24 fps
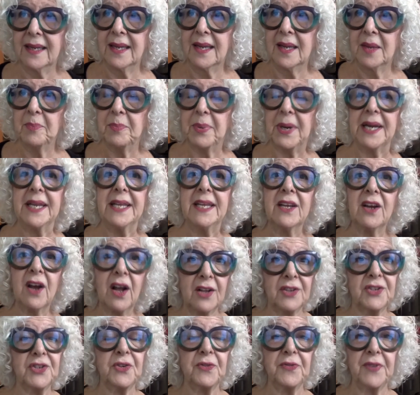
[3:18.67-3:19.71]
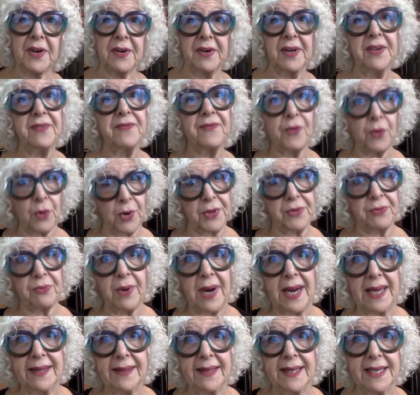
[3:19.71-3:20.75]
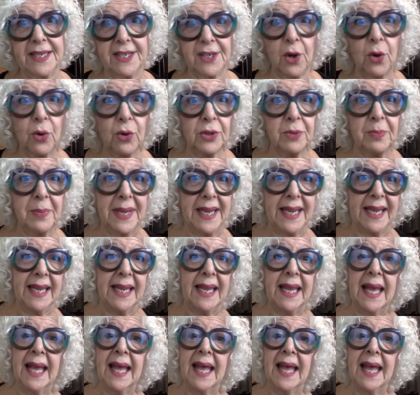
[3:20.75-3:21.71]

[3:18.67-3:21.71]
but he also very forthrightly told me